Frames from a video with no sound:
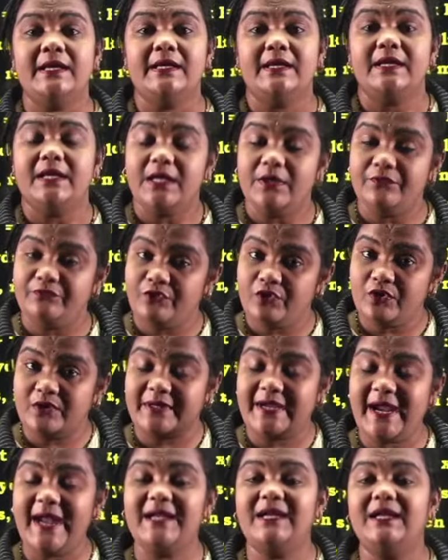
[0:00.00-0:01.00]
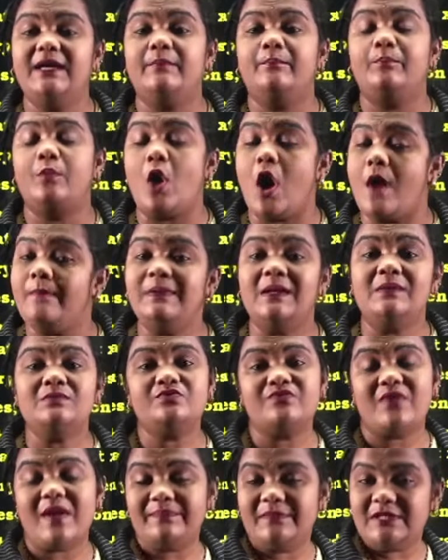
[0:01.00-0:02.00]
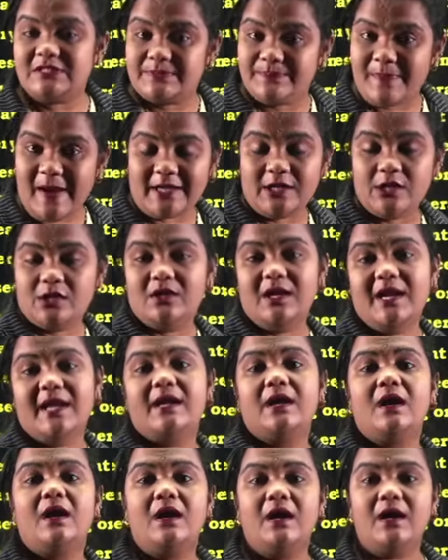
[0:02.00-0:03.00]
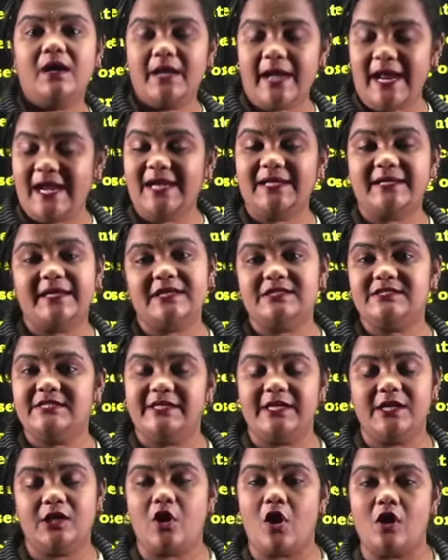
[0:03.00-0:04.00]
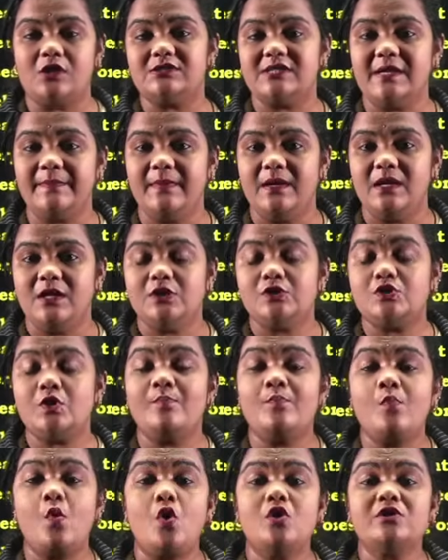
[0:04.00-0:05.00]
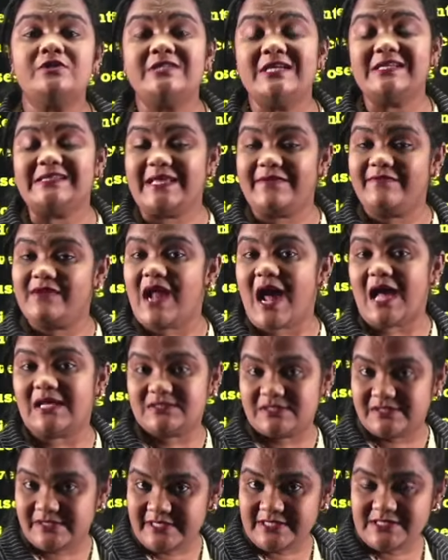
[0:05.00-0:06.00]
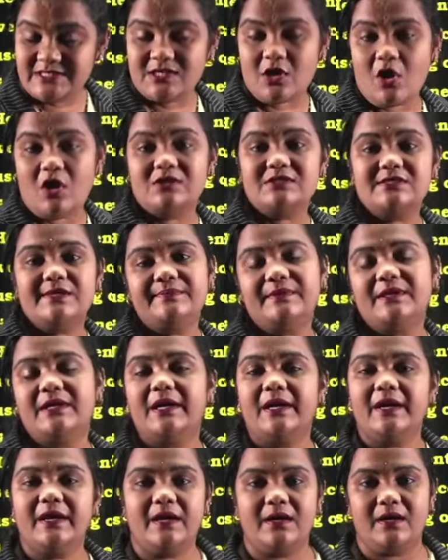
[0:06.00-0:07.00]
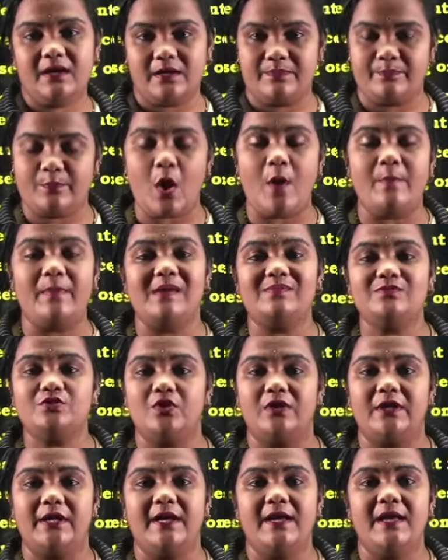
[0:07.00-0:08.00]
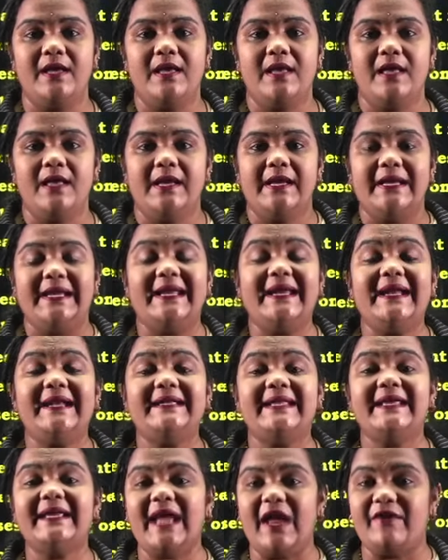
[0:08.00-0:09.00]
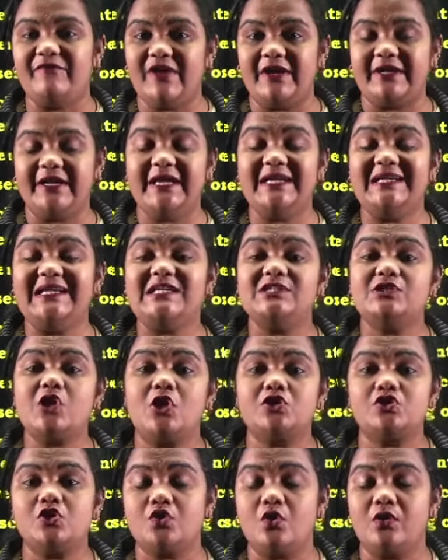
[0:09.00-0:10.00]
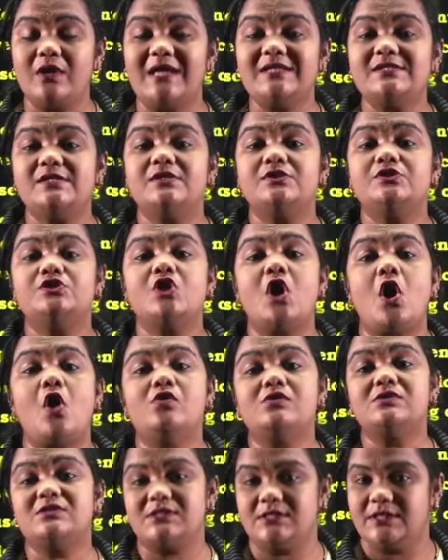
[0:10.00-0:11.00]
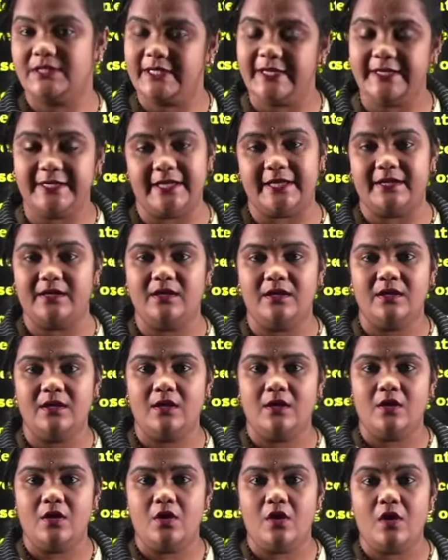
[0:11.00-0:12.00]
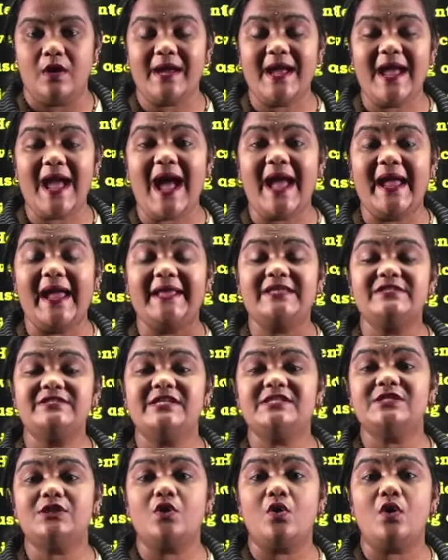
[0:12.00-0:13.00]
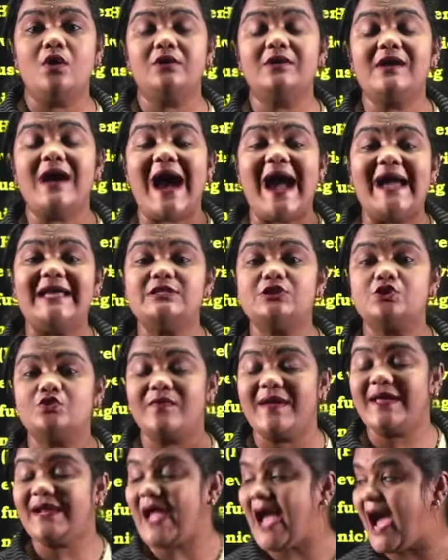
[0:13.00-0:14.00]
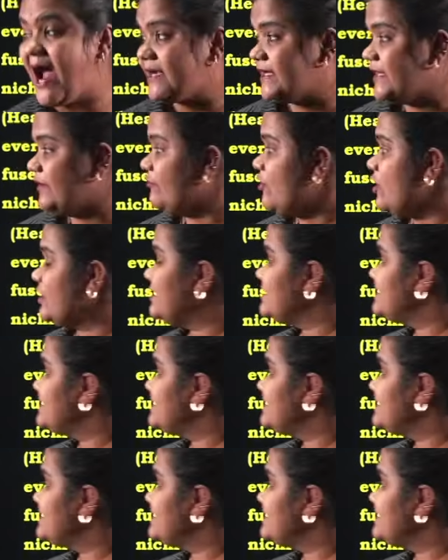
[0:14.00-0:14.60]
if you get problems from this particular electricity concept, so mostly they will ask this concept problems only. Heating effect, it is also known as Joule's heating. Okay, H is equal to I square RT. What is